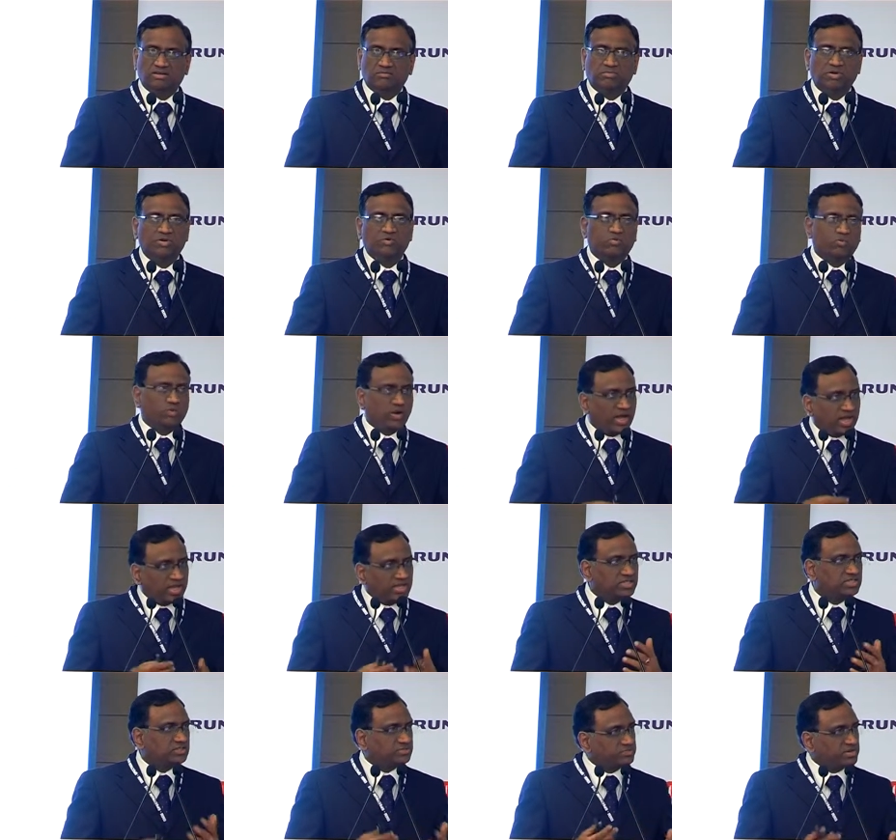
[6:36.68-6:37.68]
but why
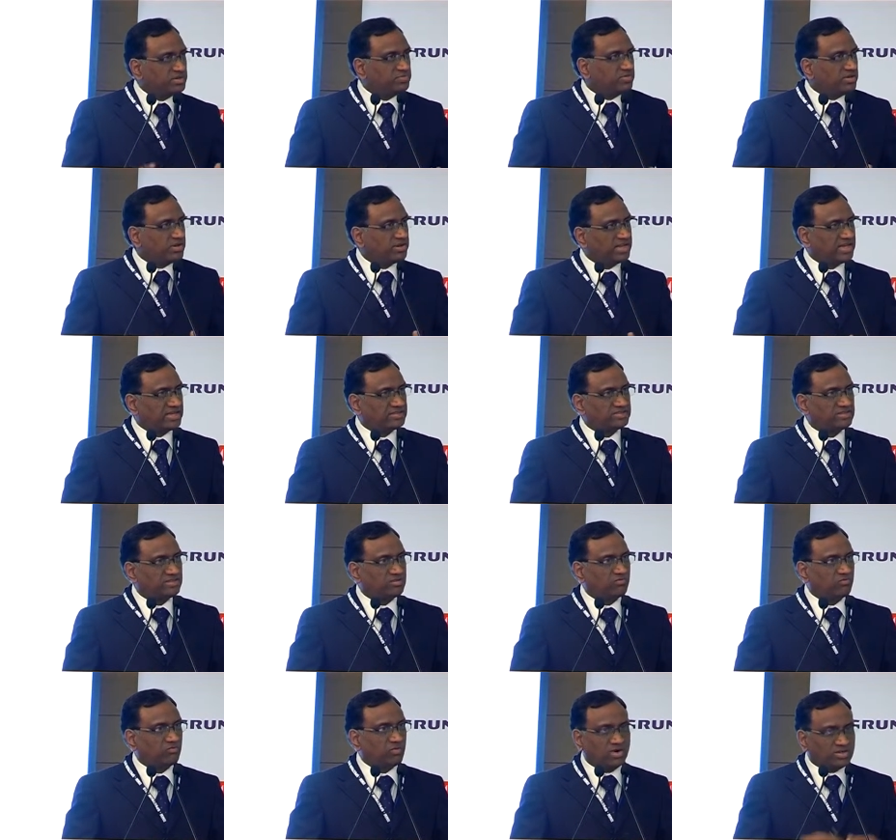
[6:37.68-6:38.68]
is people an
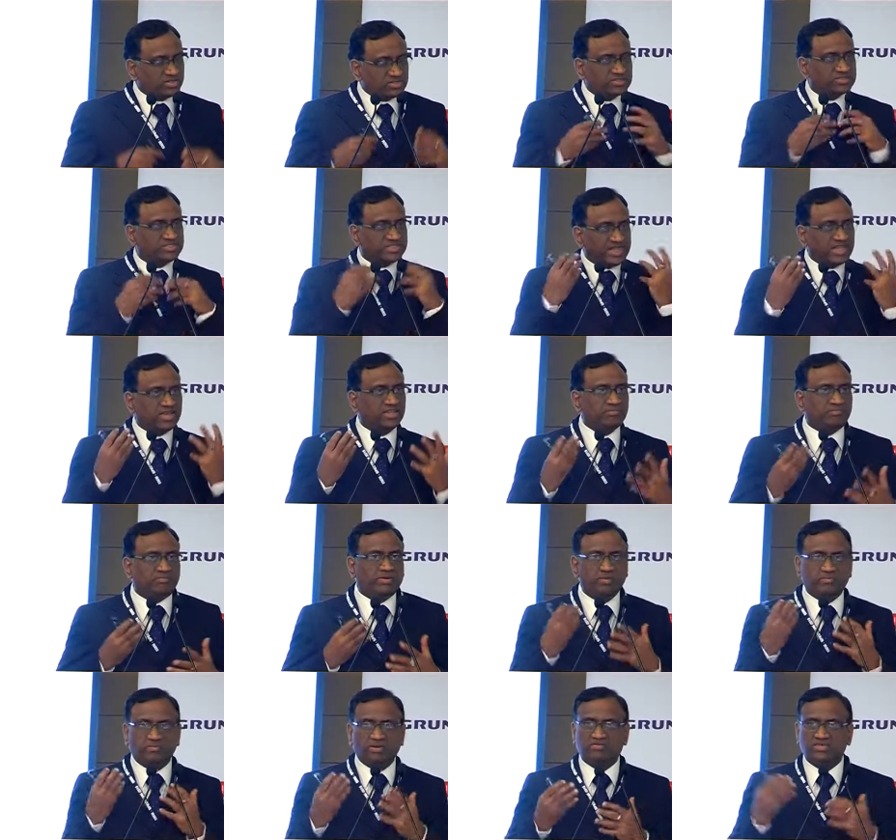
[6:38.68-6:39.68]
asset what is there in
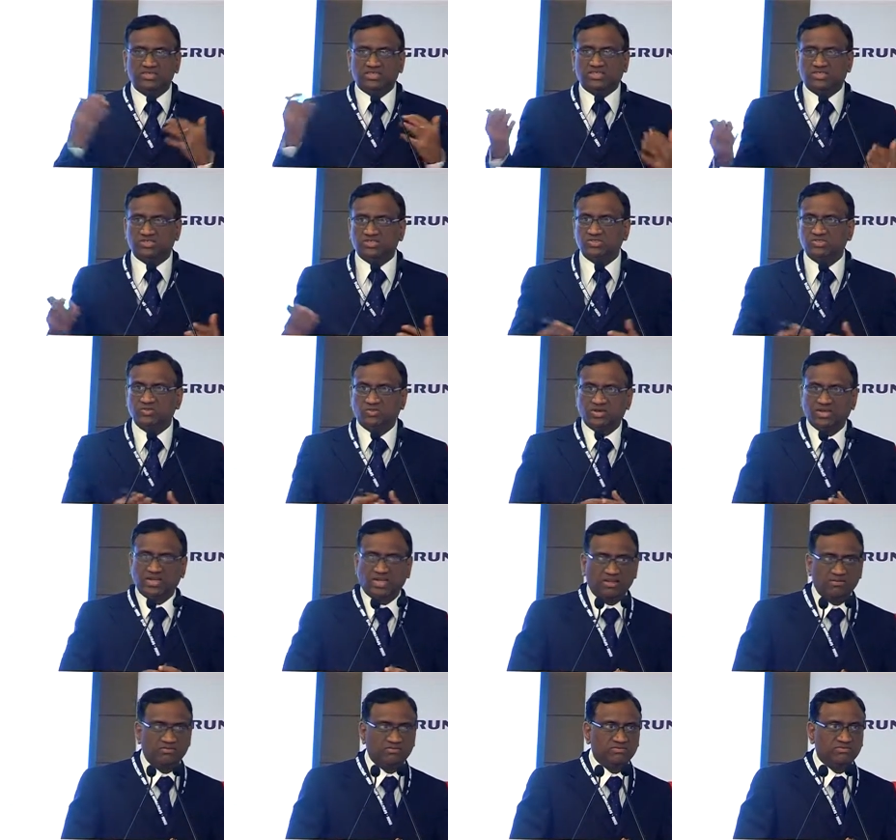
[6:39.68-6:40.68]
people which others don't
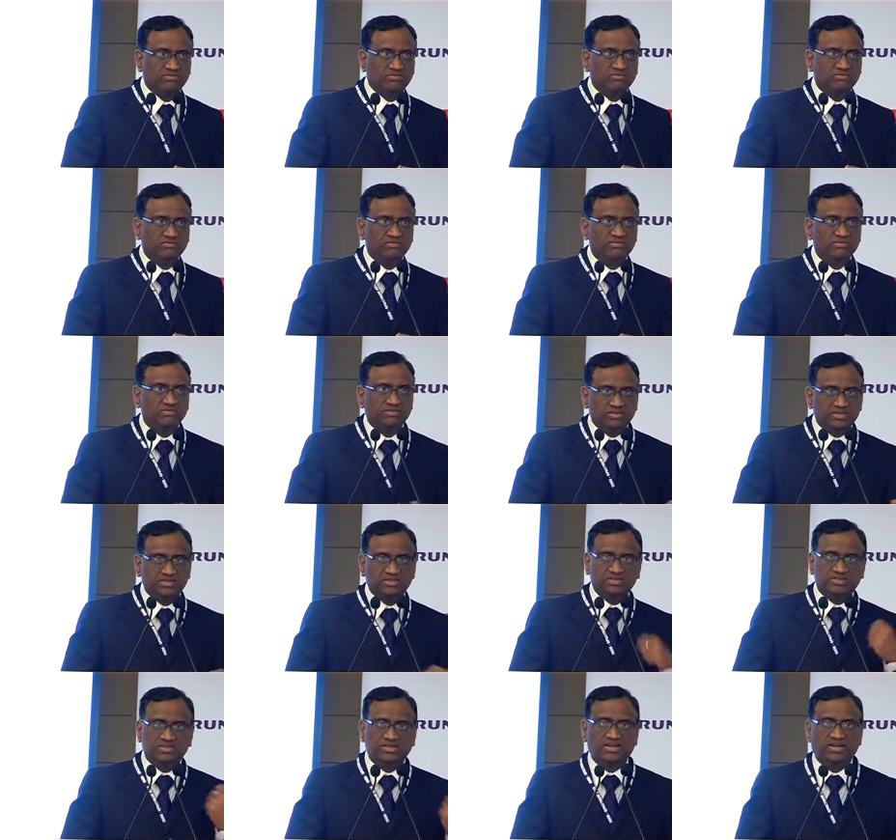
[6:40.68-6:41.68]
have it
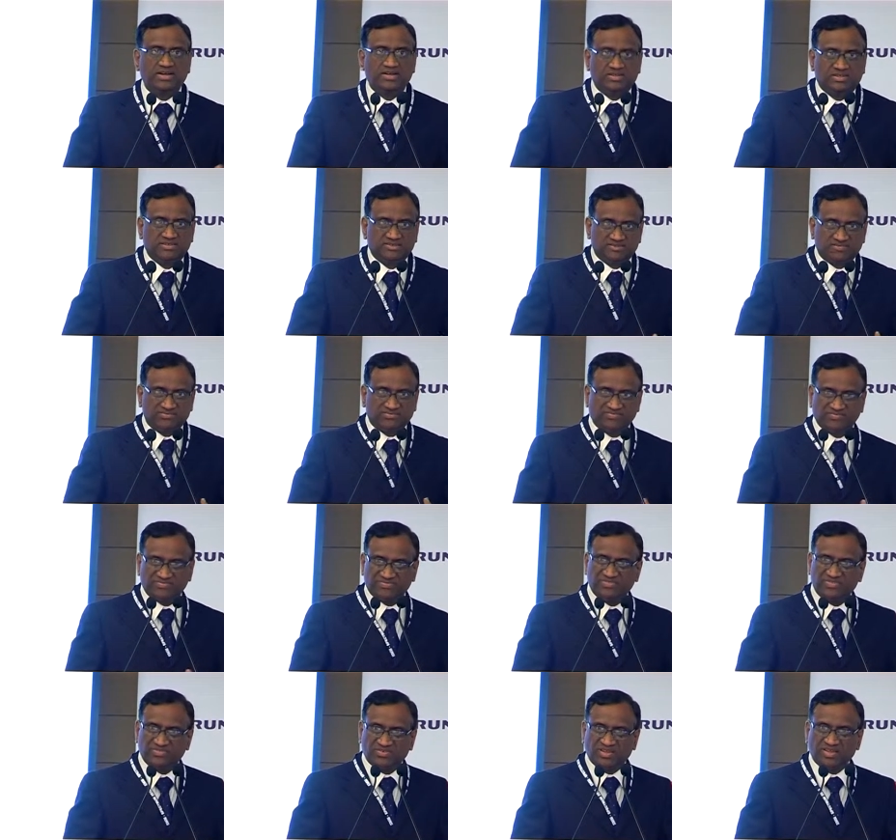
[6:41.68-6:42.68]
is the data
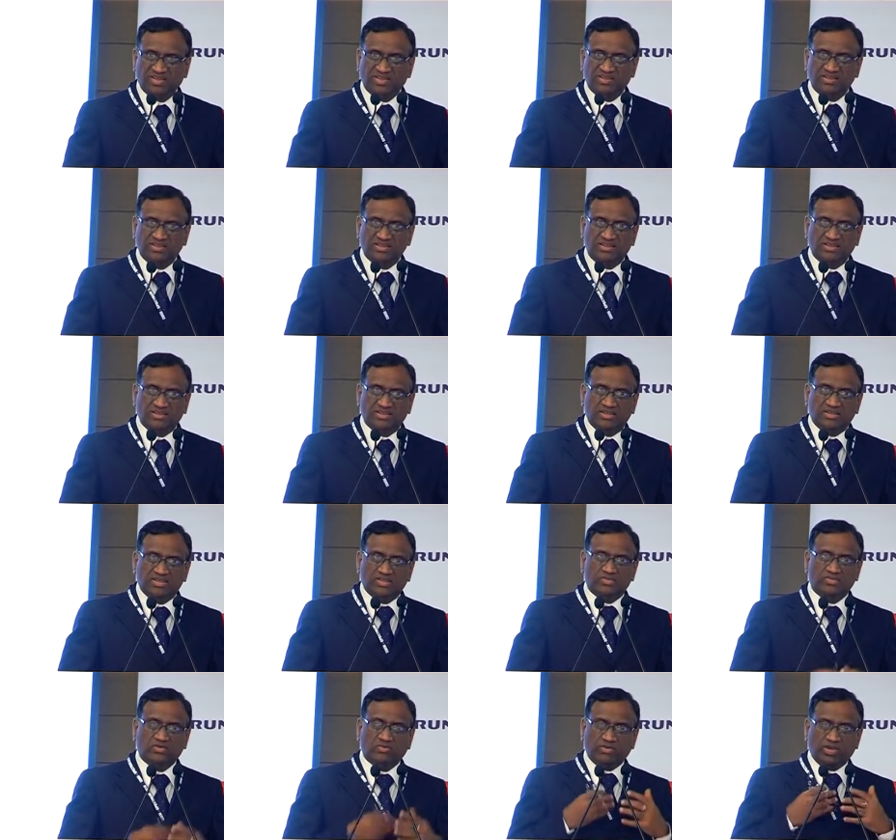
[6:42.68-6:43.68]
okay
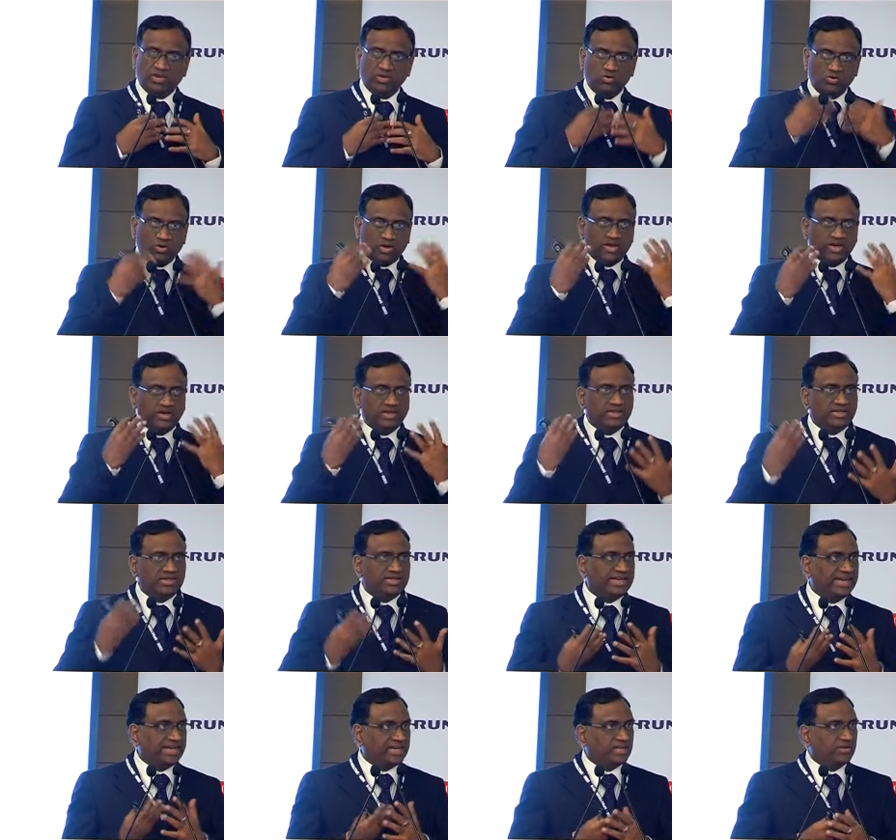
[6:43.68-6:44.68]
so when you look at the
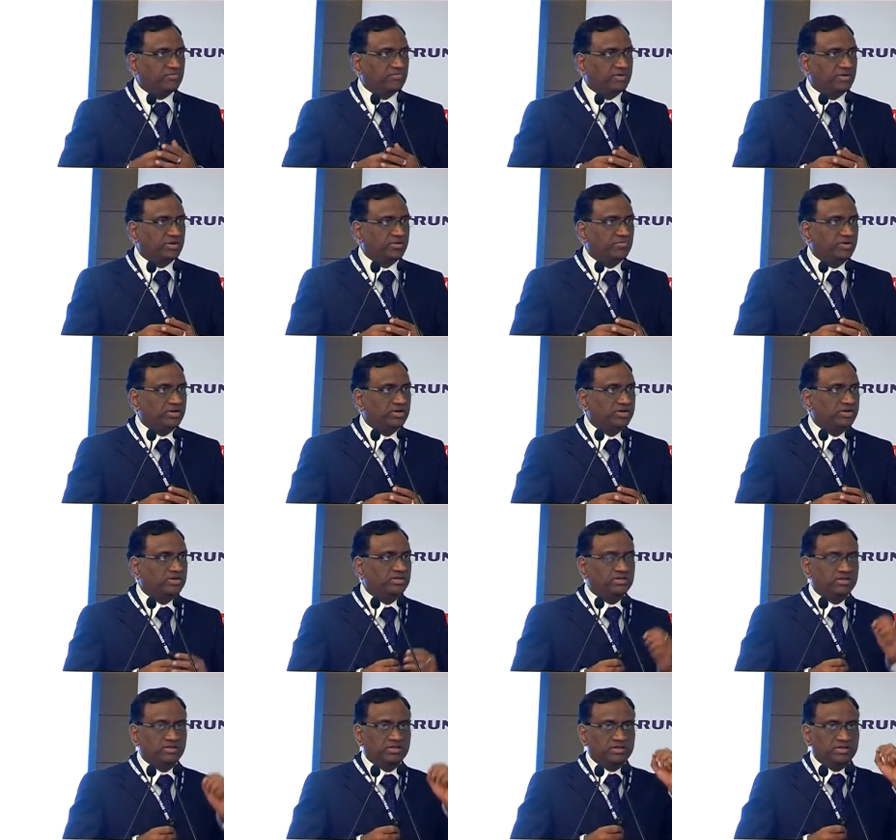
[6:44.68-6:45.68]
data pyramid
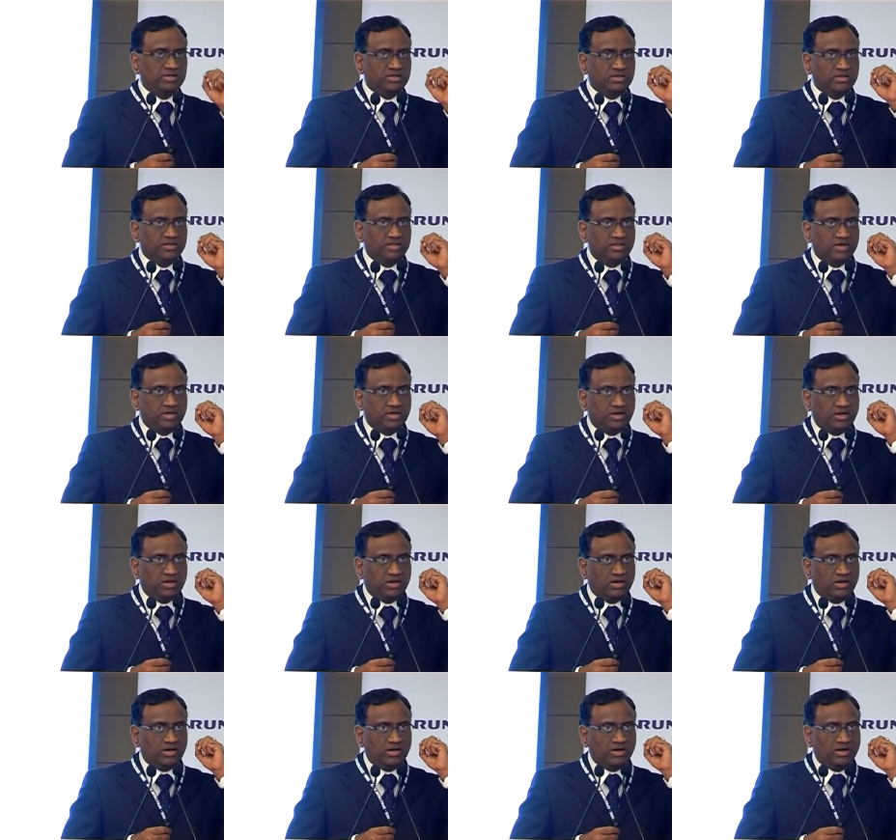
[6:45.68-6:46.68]
the
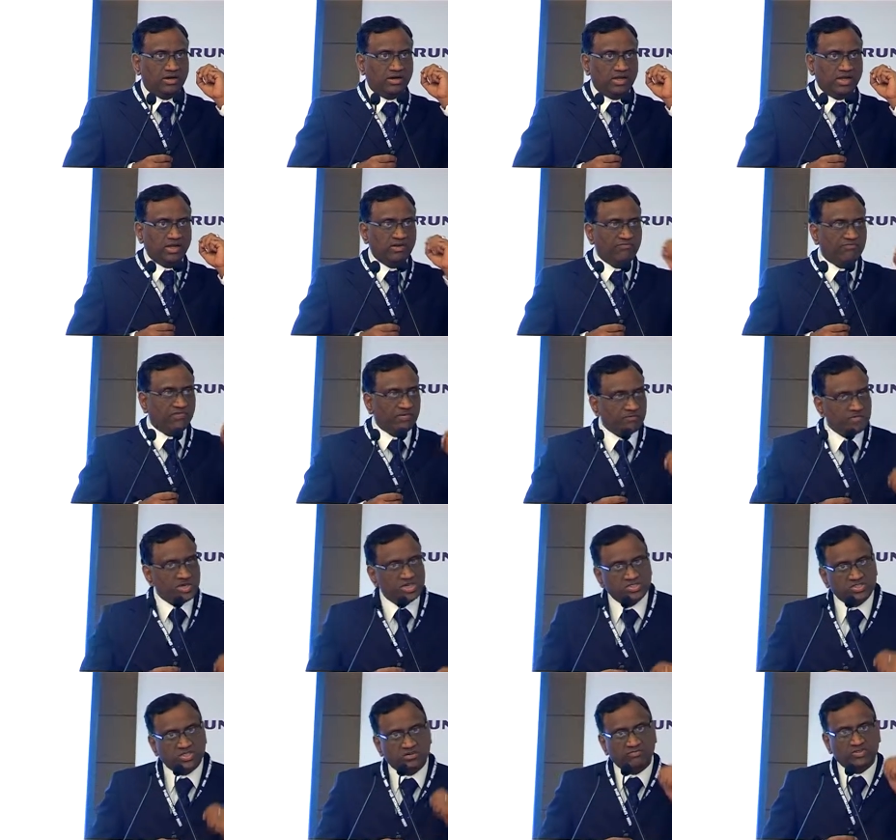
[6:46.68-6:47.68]

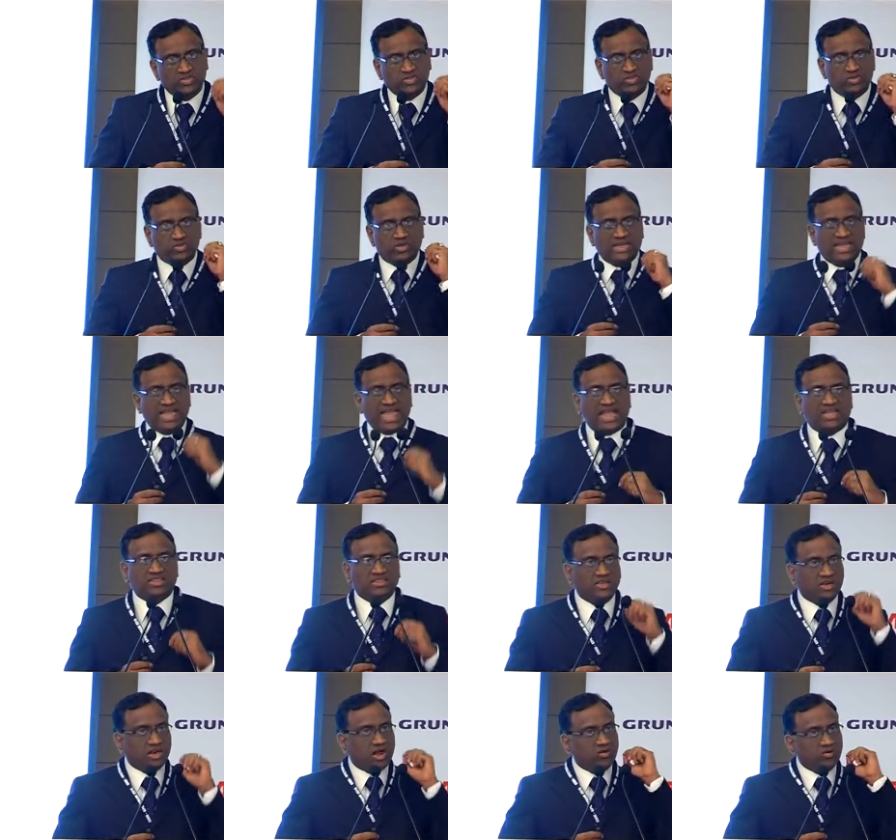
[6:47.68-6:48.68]
information which you
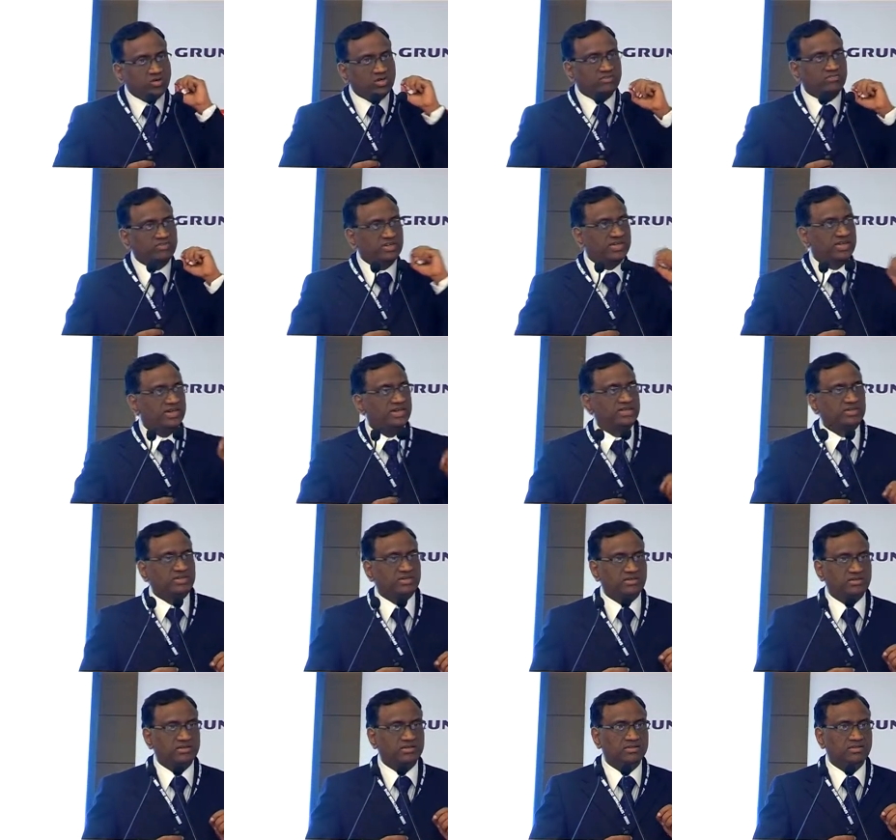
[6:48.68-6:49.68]
gather out of the
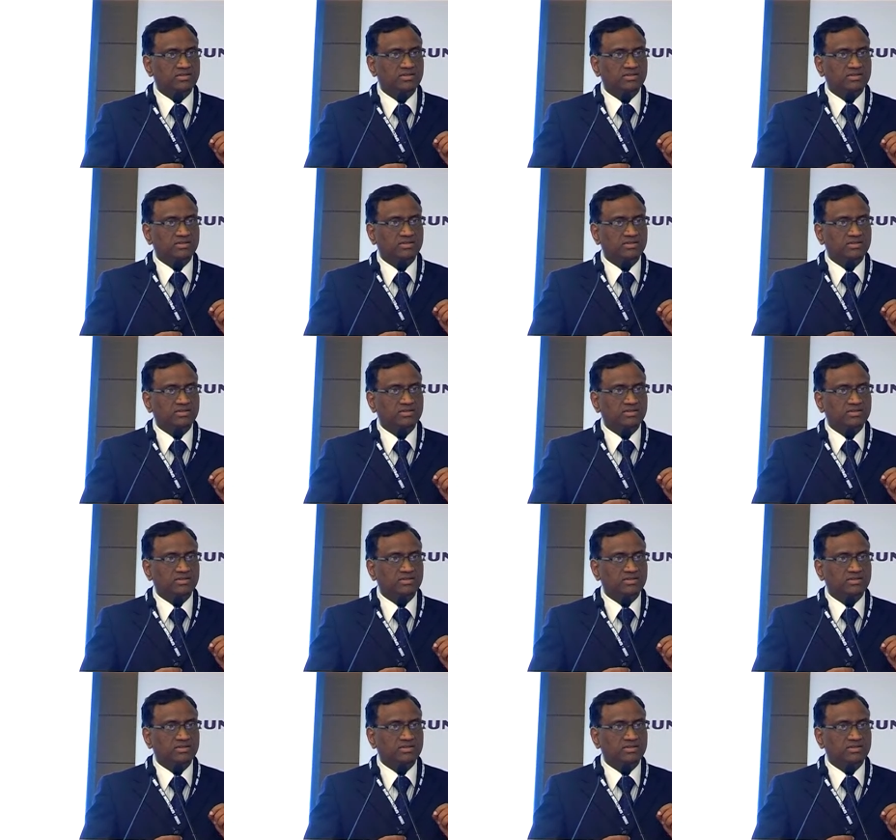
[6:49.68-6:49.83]
data